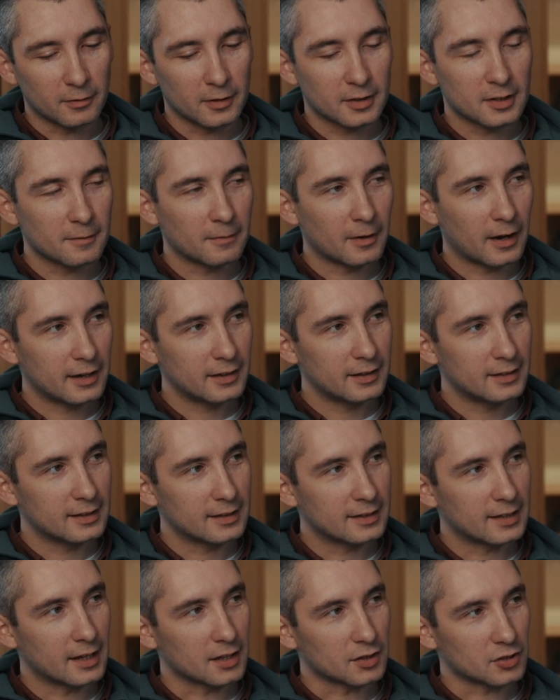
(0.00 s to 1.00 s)
a divided
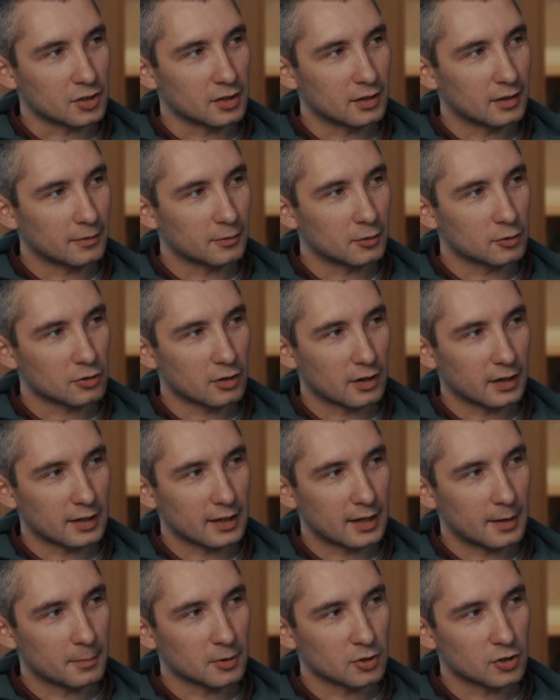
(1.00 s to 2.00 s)
attention if you're trying to keep a